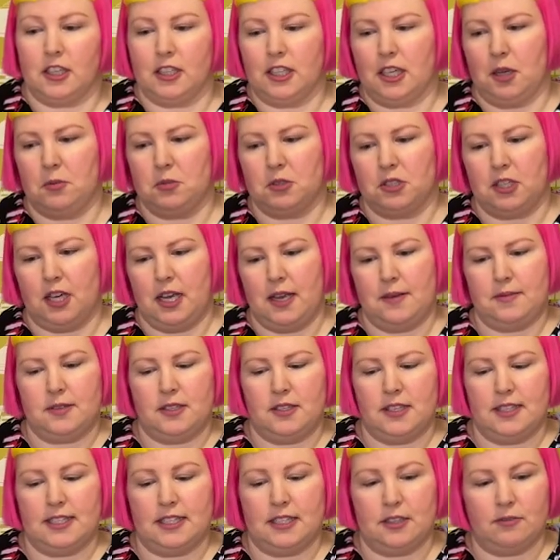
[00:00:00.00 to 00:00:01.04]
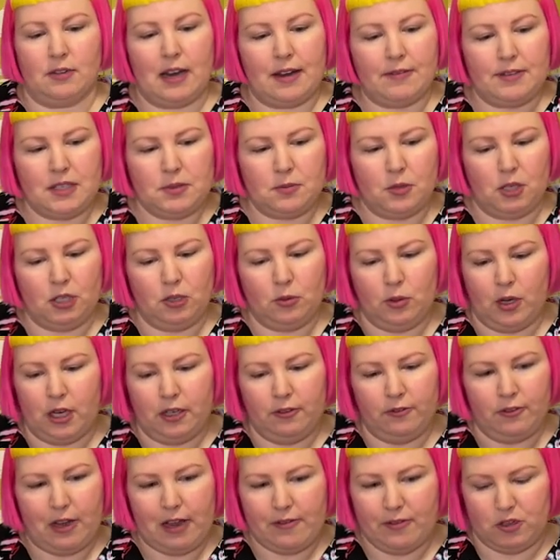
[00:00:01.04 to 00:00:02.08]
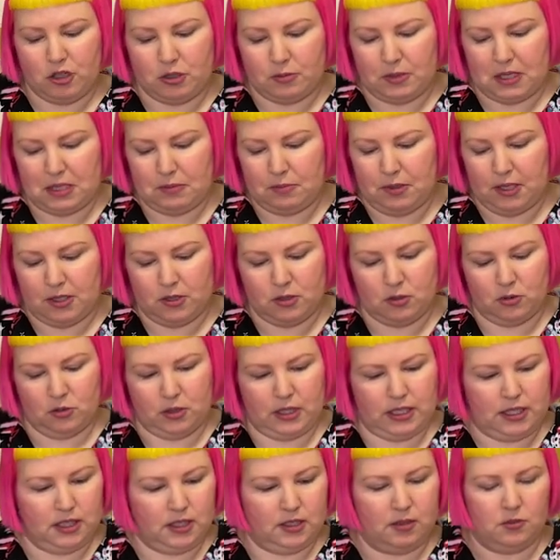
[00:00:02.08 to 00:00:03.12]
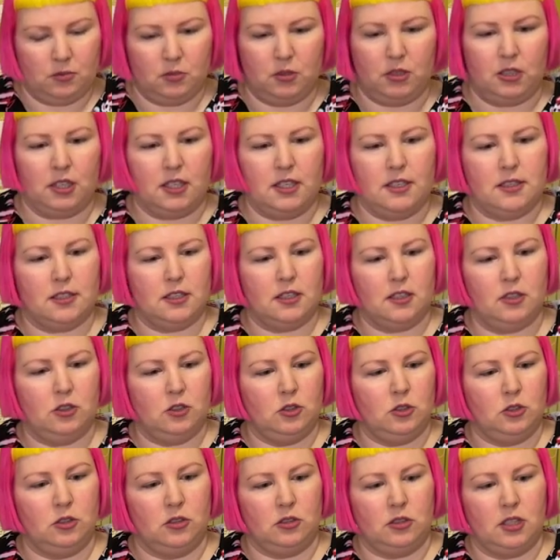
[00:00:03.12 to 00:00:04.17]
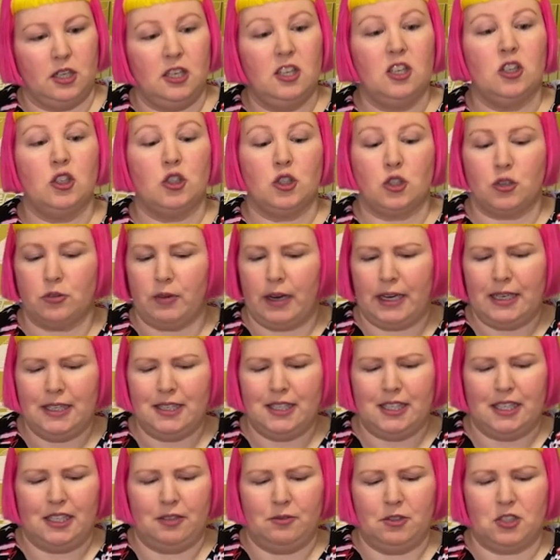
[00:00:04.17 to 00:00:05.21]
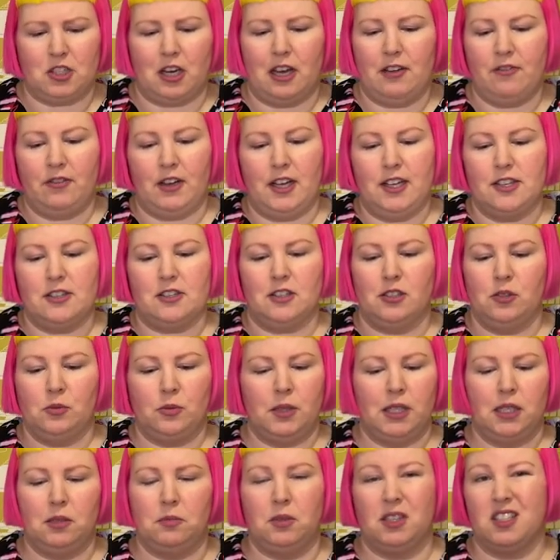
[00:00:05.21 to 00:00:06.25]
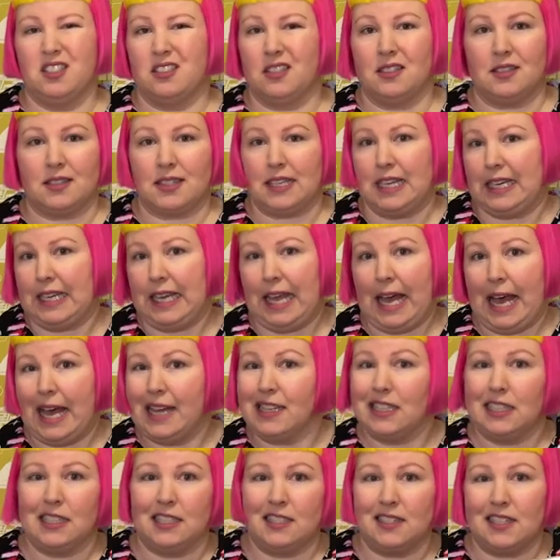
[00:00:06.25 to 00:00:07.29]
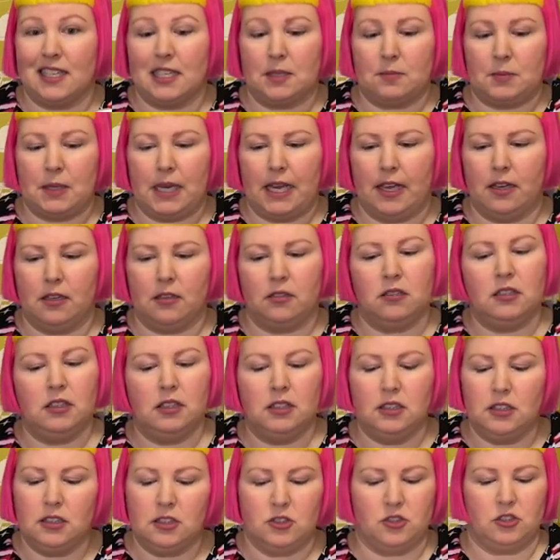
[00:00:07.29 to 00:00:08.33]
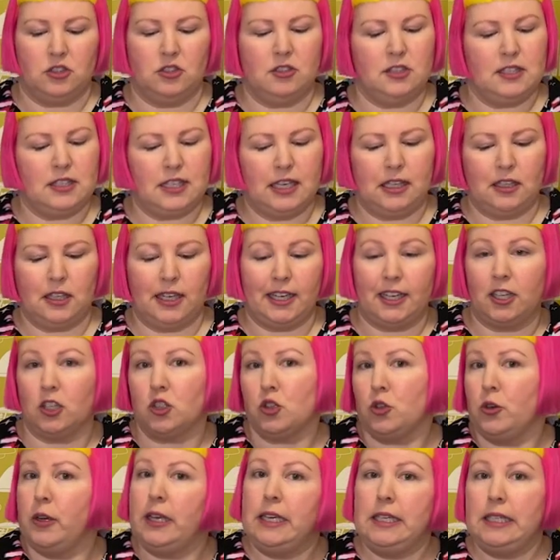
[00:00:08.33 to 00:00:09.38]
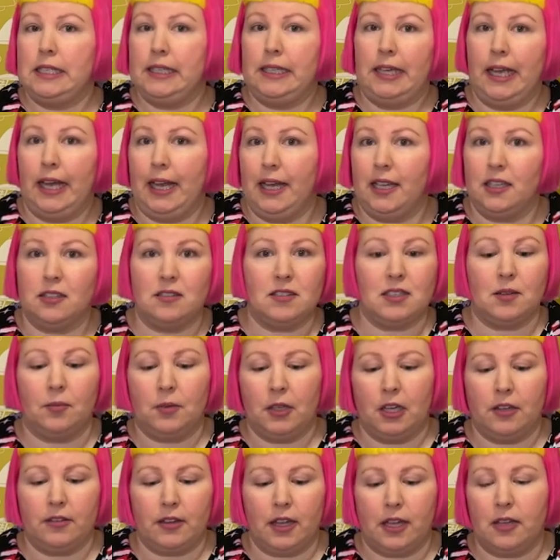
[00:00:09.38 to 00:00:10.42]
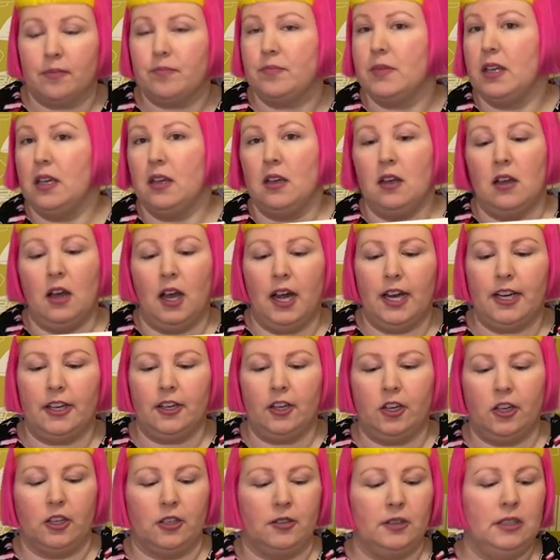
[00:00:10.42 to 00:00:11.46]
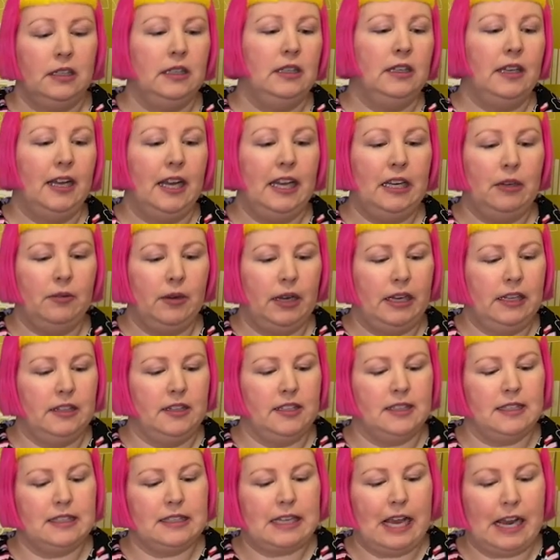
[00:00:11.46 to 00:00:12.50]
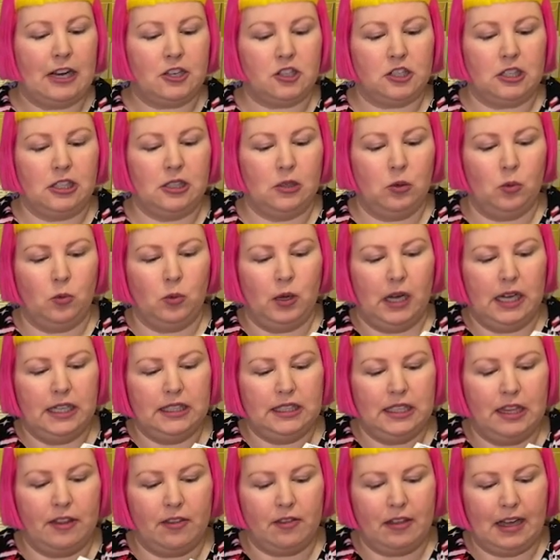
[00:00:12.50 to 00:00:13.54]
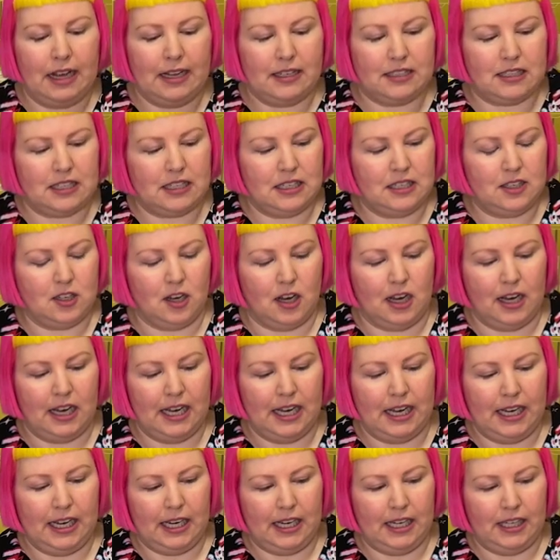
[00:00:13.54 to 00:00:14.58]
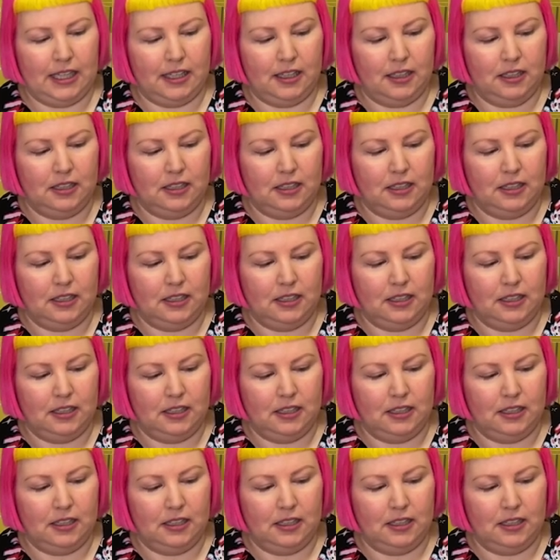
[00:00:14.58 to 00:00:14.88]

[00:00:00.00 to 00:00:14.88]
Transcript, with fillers: a couple times. So this is a Ravensburger one, 500 piece puzzle, and what is it called? Trendy, which I find so weird because it's a cat and it says meow. Shouldn't say like trendy cat, something like that. I don't know. Anyway, this is actually one that I